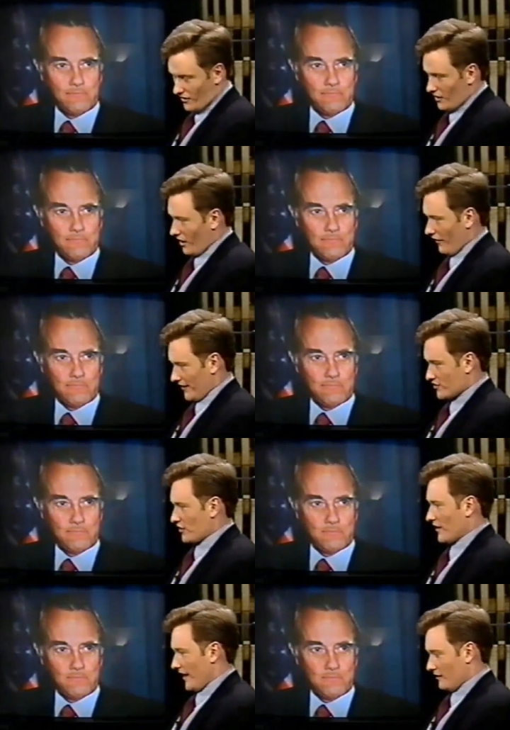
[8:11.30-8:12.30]
Speaker 1: All right, sir.
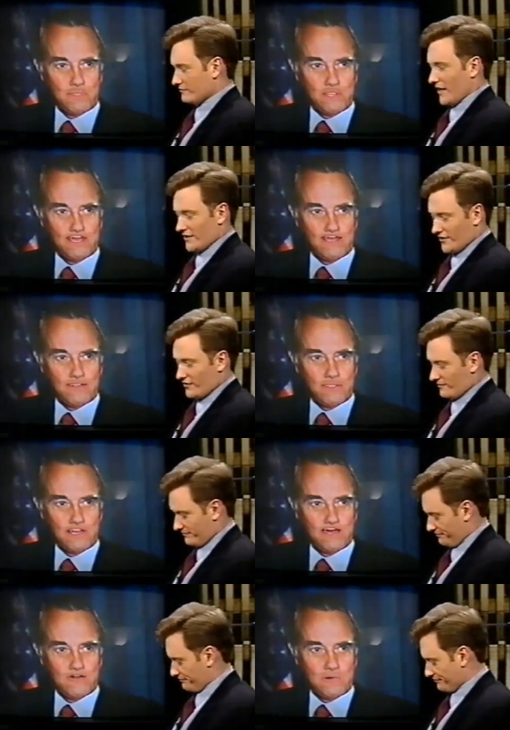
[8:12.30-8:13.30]
Now, hey, see
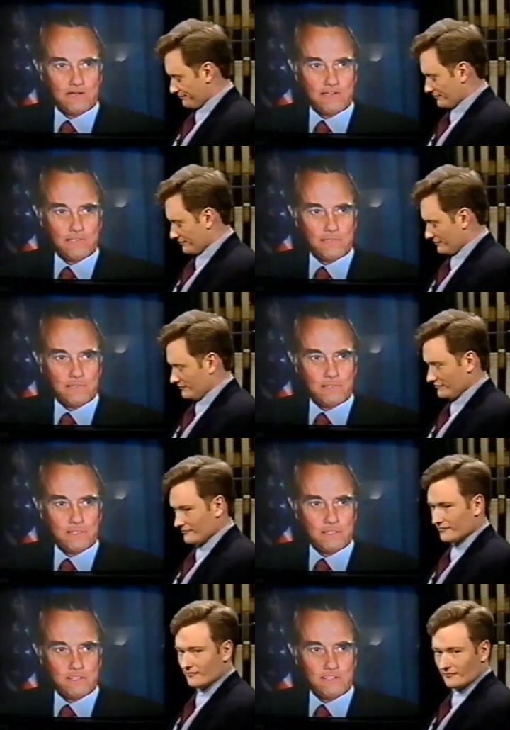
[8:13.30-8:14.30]
how it works?
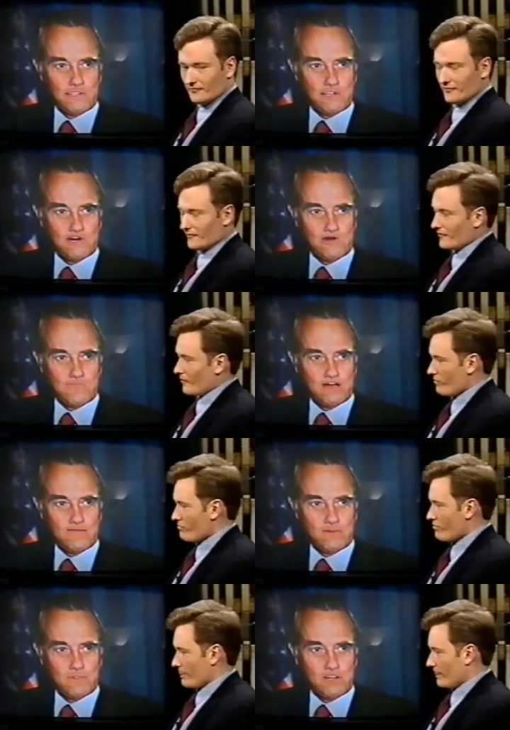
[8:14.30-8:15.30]
No problem
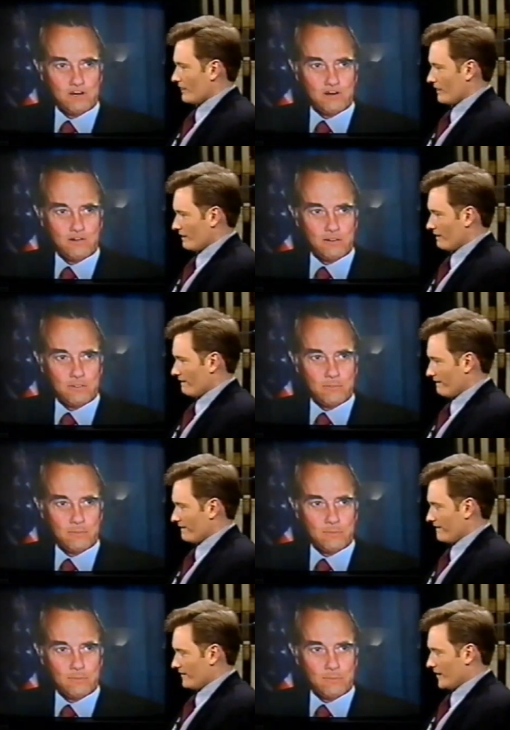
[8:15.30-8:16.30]
for no.
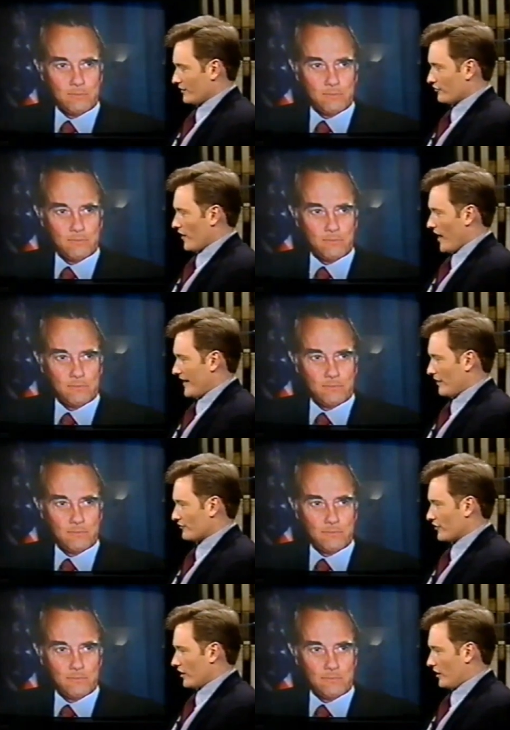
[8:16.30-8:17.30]
That's fine. Now,
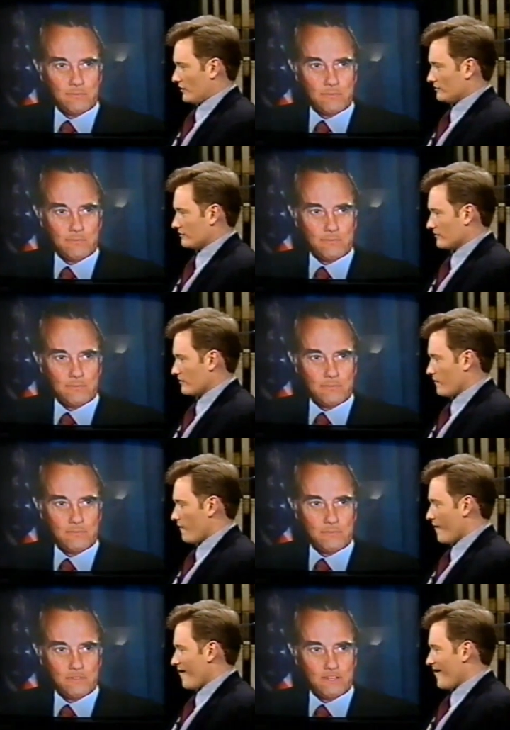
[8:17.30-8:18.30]
sir,
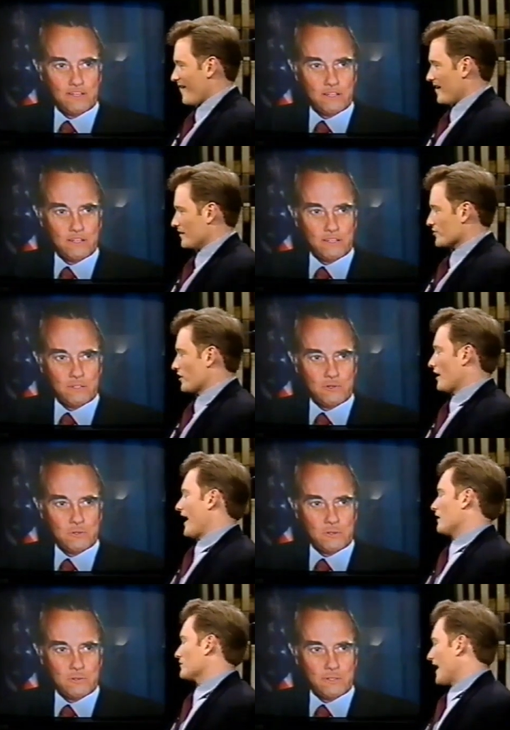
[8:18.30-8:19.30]
sir,
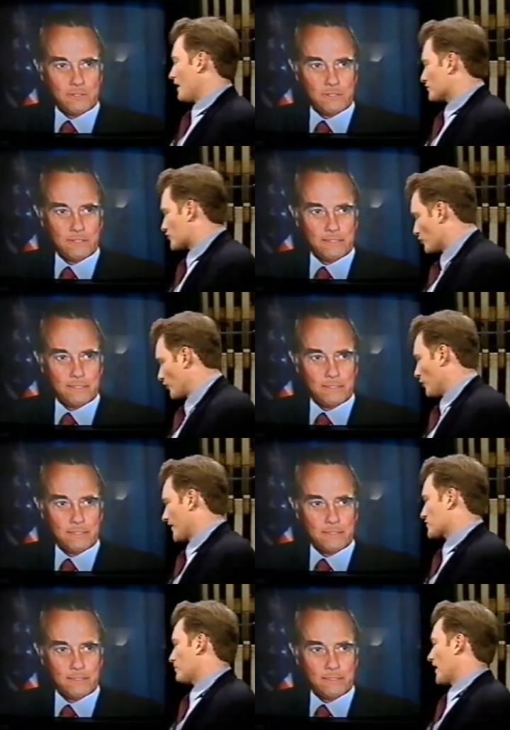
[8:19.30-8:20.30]
how, how do you
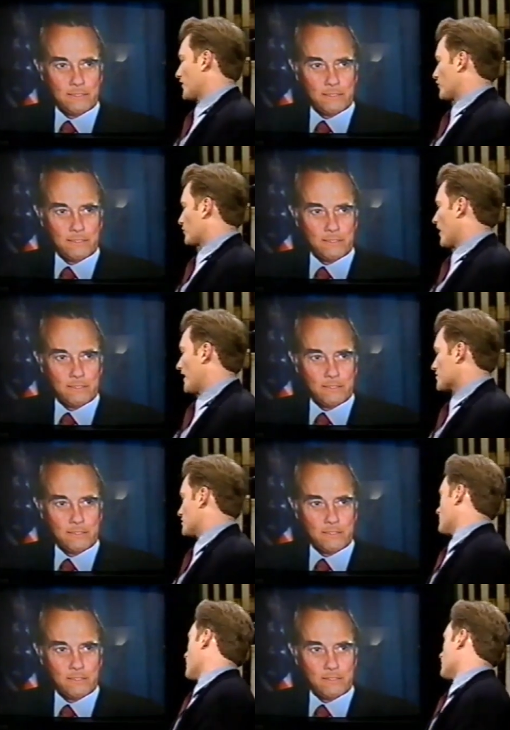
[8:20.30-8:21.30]
explain your rise in the
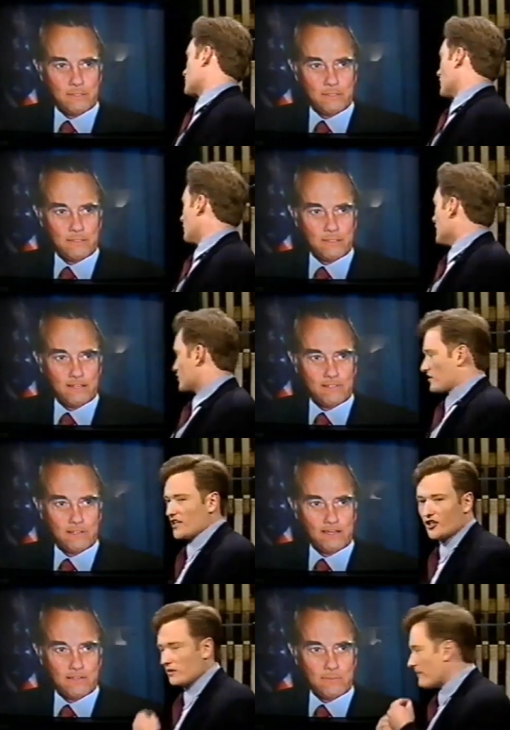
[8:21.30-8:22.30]
polls, though? That's do you think
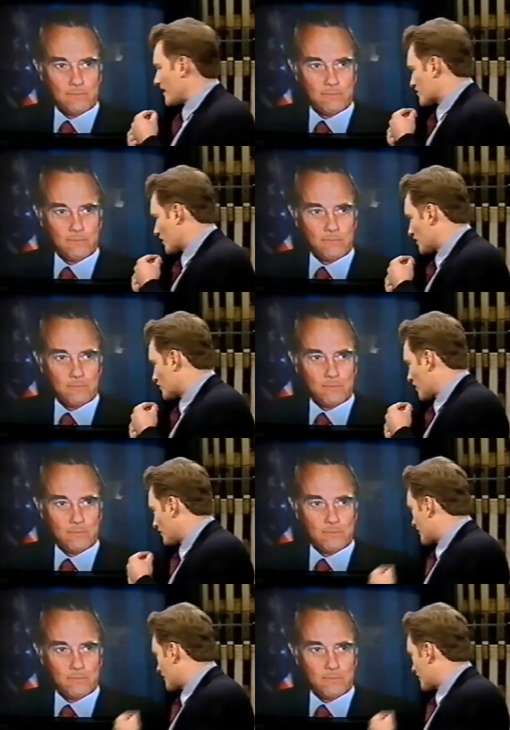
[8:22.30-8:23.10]
right. your message is